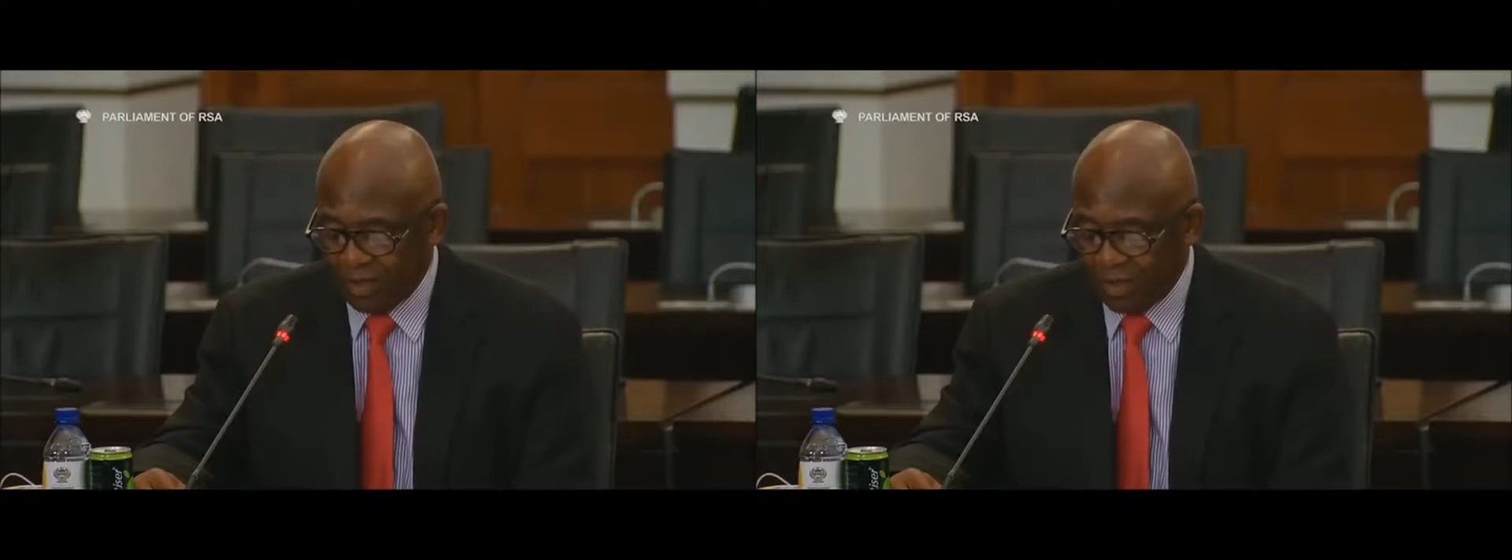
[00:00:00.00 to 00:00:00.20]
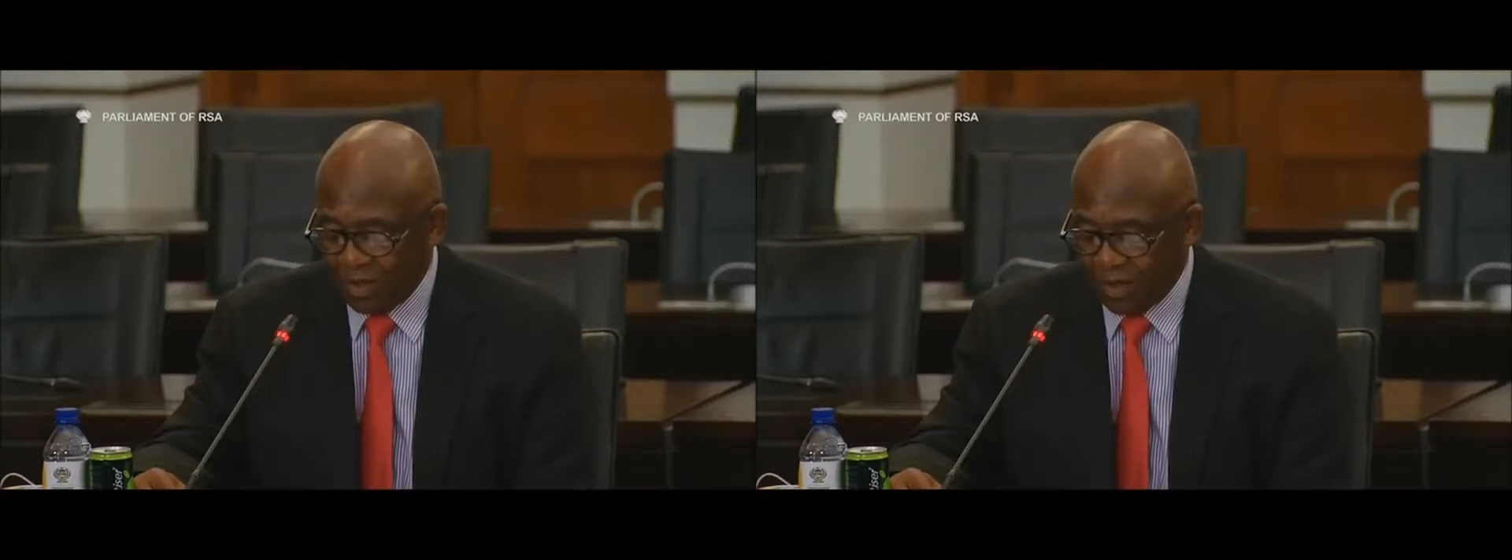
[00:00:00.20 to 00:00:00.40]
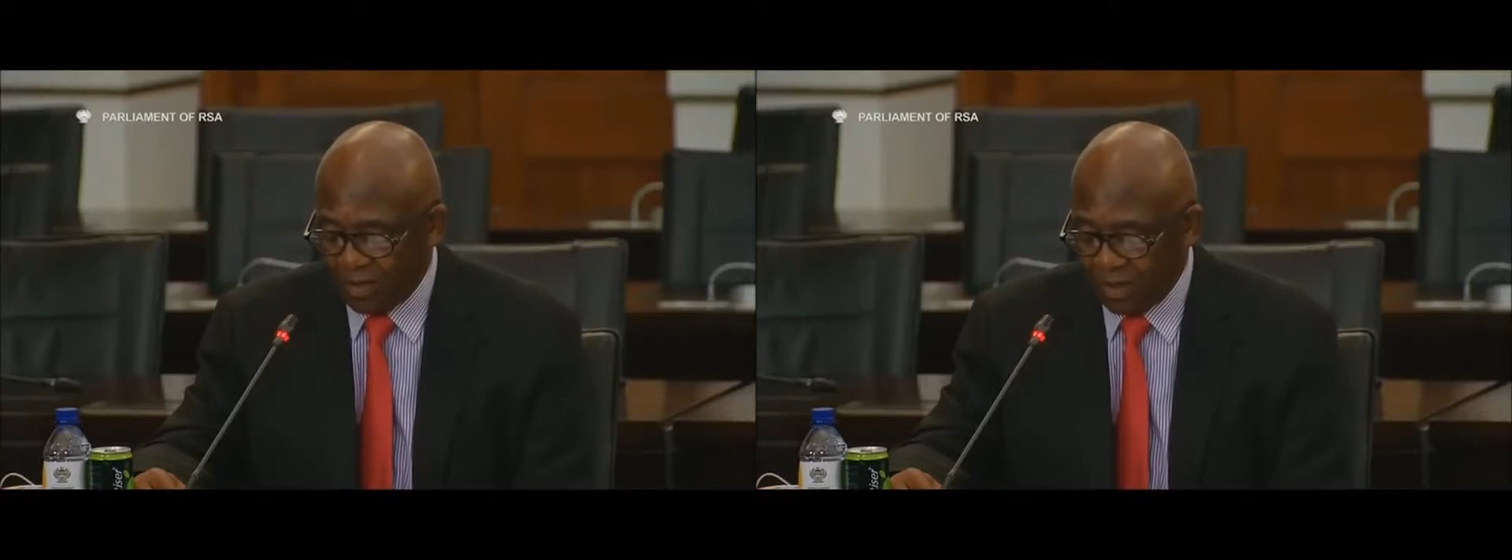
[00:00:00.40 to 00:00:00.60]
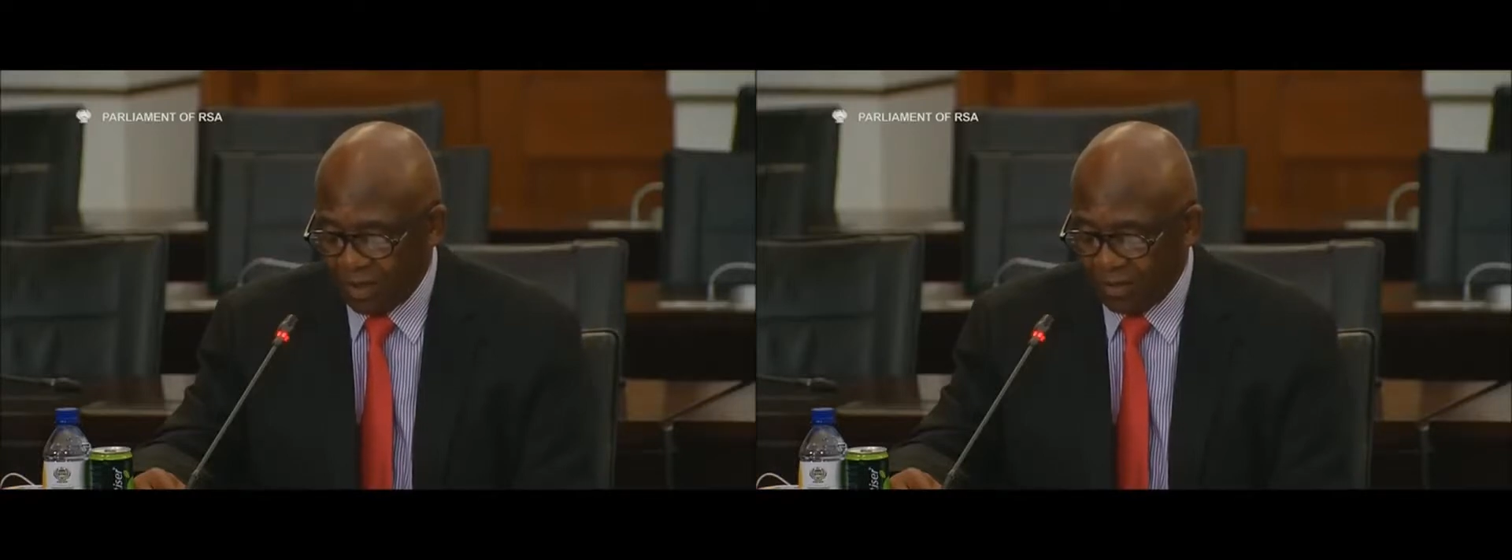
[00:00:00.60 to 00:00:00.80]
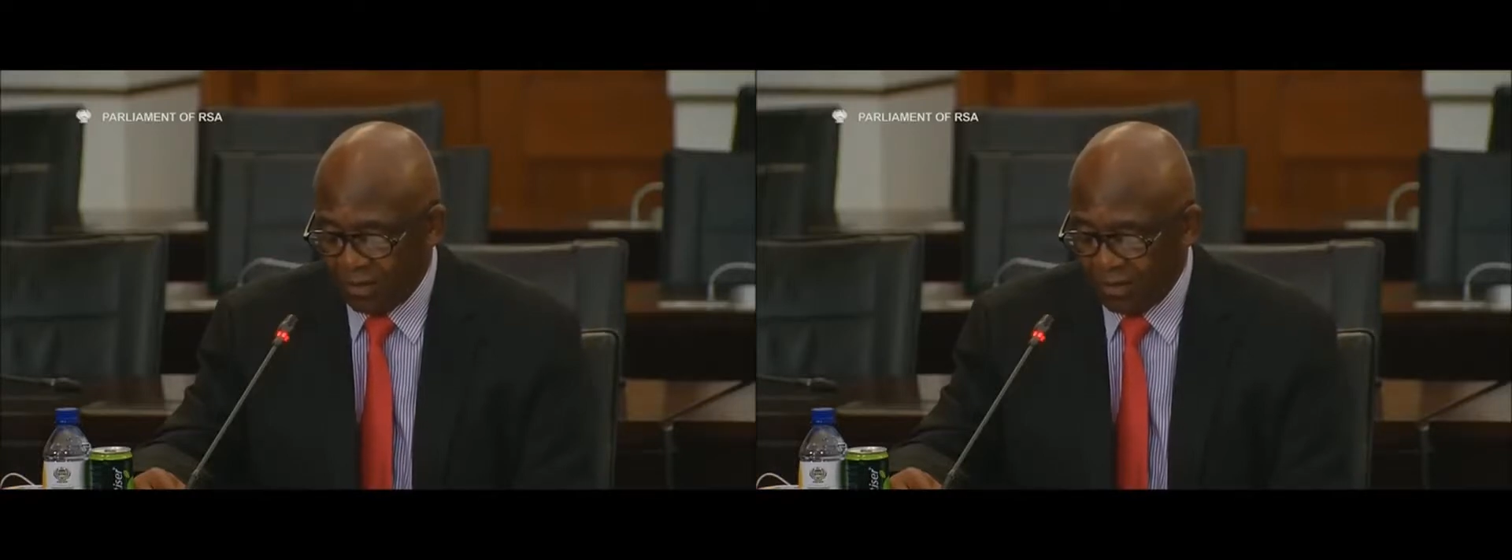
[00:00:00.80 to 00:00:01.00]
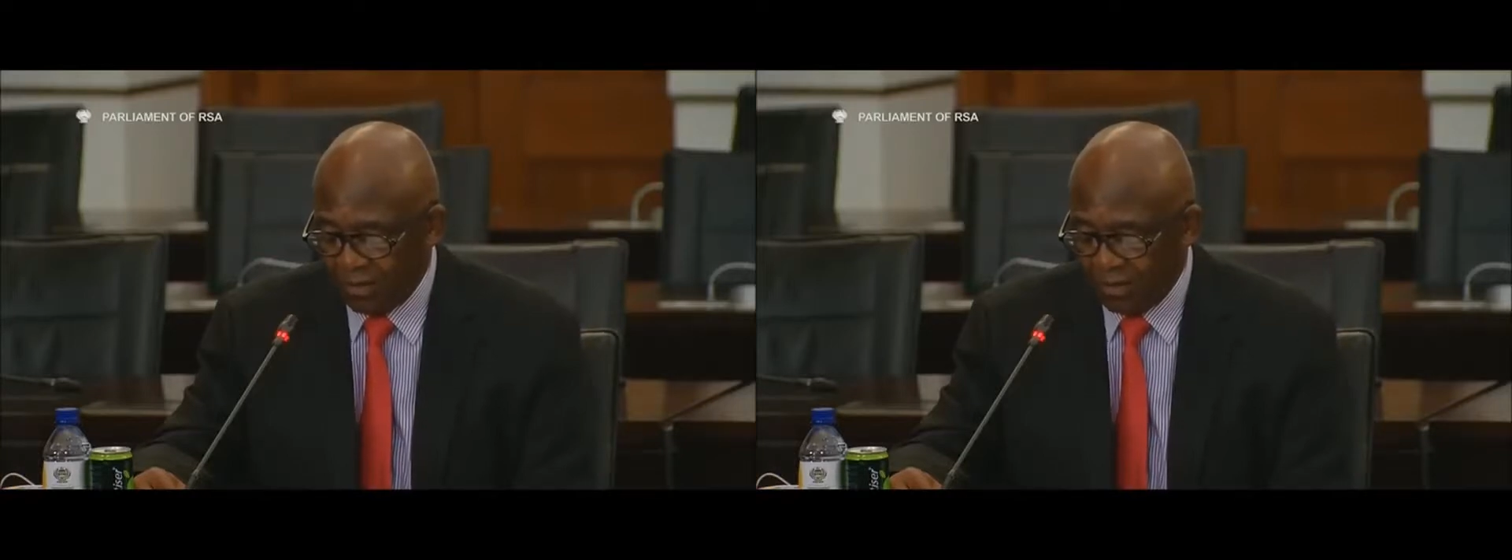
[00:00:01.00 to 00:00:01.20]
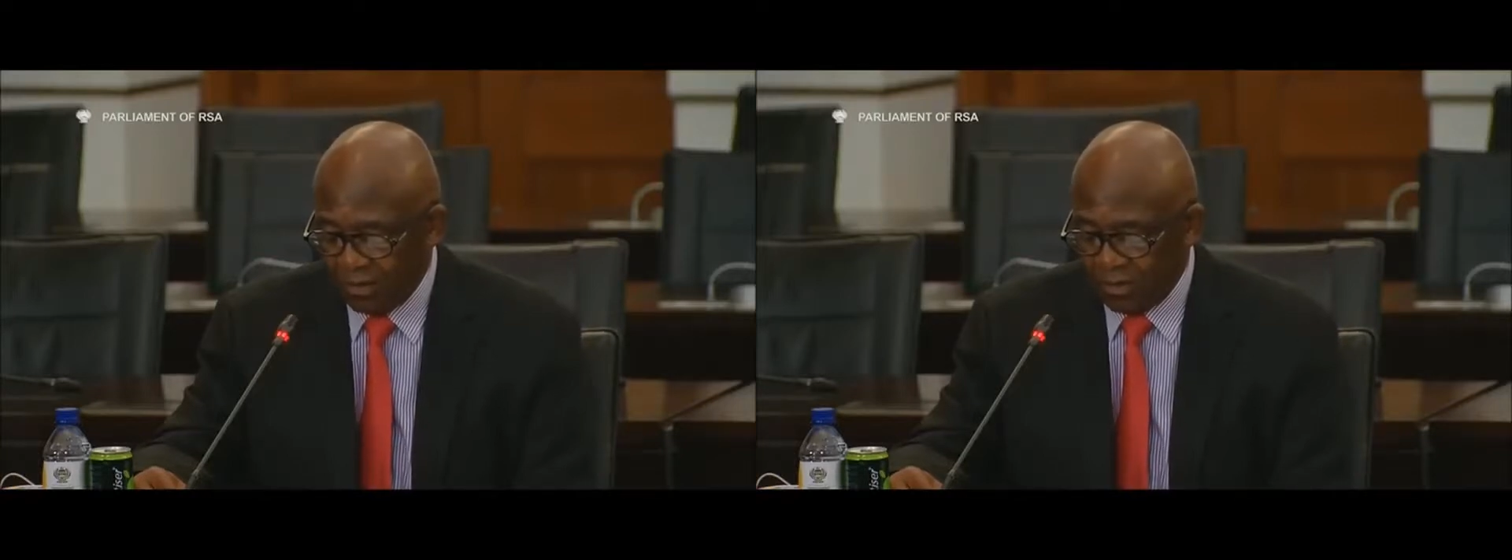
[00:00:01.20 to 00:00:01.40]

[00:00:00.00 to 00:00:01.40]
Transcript: accepting the contract,